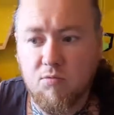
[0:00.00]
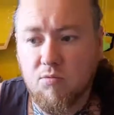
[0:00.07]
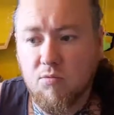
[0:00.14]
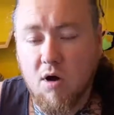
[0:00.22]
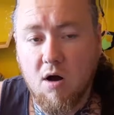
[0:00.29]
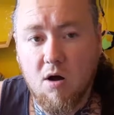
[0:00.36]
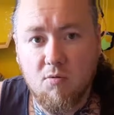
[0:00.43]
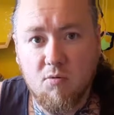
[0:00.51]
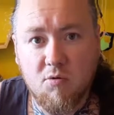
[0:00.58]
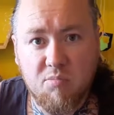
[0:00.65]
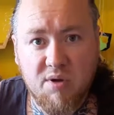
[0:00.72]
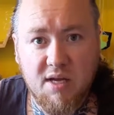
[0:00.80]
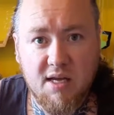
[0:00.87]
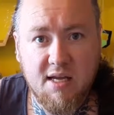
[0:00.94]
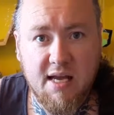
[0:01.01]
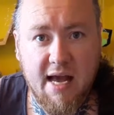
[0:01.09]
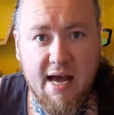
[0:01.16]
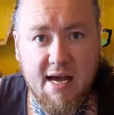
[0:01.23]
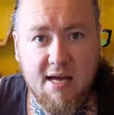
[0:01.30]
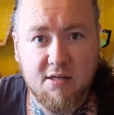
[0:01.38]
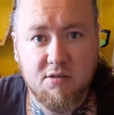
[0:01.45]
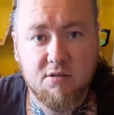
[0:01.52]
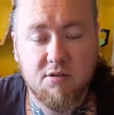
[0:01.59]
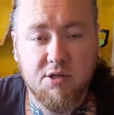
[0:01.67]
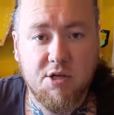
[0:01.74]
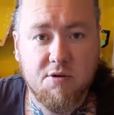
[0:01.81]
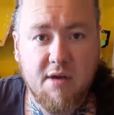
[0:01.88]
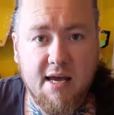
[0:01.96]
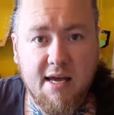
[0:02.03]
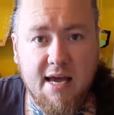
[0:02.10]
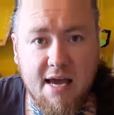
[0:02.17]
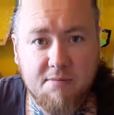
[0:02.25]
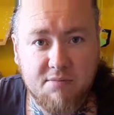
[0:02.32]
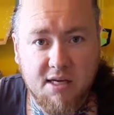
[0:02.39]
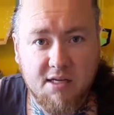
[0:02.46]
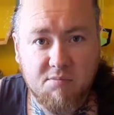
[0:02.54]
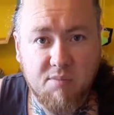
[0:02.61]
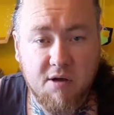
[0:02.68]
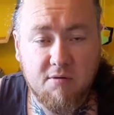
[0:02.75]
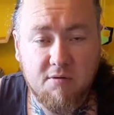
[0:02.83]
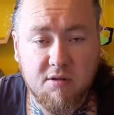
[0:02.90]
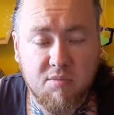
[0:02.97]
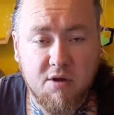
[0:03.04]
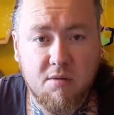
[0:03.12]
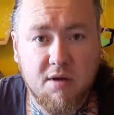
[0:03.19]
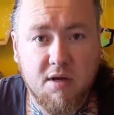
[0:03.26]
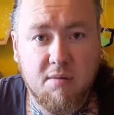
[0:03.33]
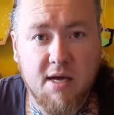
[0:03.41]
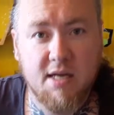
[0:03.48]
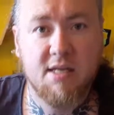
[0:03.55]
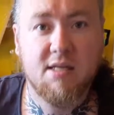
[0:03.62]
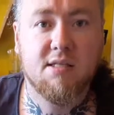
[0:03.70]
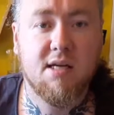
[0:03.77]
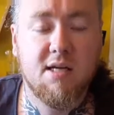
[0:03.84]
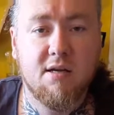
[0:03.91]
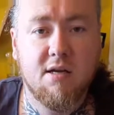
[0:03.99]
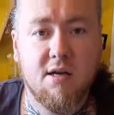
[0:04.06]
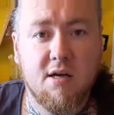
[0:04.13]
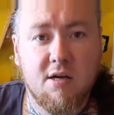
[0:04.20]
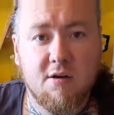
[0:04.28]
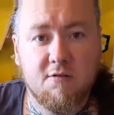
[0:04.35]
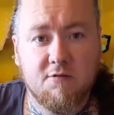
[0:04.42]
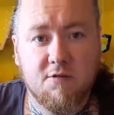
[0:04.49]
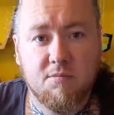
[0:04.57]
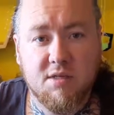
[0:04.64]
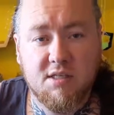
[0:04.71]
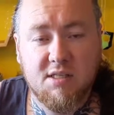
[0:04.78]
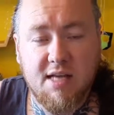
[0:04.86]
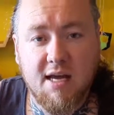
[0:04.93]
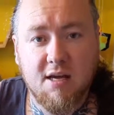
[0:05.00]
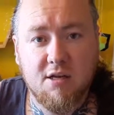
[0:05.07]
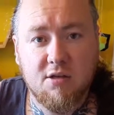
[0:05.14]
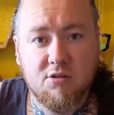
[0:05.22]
I will be at the UK Games Expo at the Birmingham NEC from the 2nd